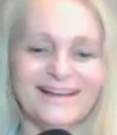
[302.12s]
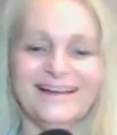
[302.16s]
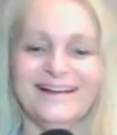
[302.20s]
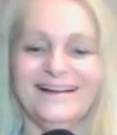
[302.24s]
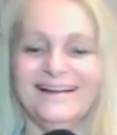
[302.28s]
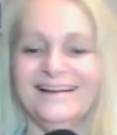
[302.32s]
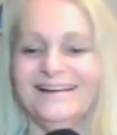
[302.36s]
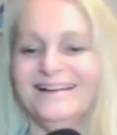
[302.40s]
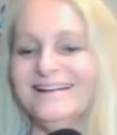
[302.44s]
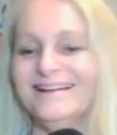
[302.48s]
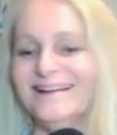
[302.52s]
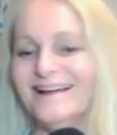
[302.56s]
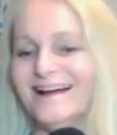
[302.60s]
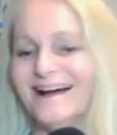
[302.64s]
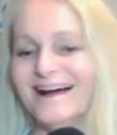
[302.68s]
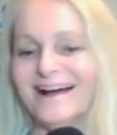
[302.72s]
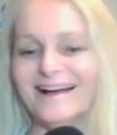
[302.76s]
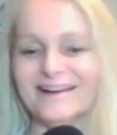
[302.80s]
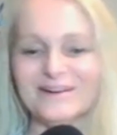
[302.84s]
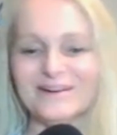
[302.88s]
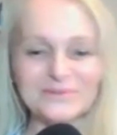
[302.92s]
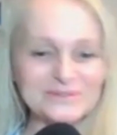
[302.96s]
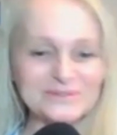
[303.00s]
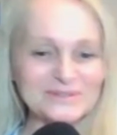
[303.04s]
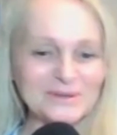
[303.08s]

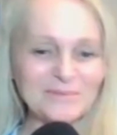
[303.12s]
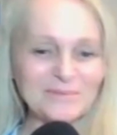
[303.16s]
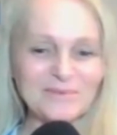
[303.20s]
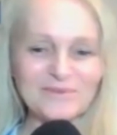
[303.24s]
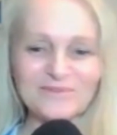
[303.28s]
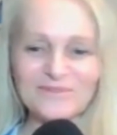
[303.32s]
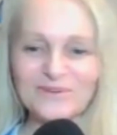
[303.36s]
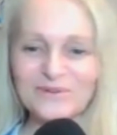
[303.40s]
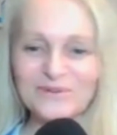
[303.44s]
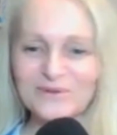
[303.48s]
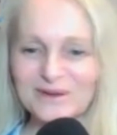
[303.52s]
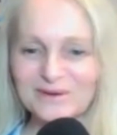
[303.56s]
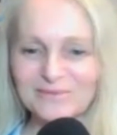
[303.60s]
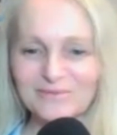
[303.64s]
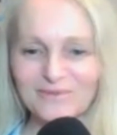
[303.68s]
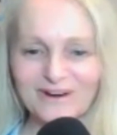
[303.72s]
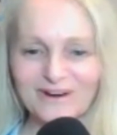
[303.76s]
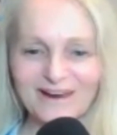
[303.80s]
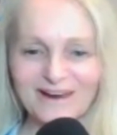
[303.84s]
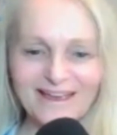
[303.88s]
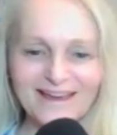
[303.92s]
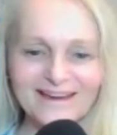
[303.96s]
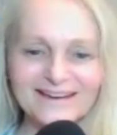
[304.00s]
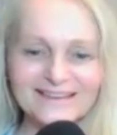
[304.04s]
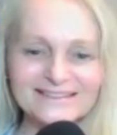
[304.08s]
I know some of you can
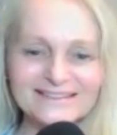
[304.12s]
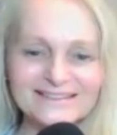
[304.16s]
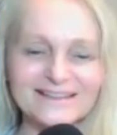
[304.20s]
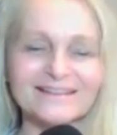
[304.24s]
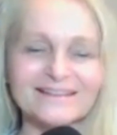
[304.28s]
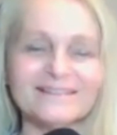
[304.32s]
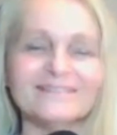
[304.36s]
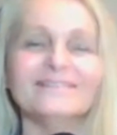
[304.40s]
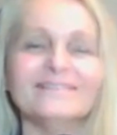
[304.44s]
relate. It's like,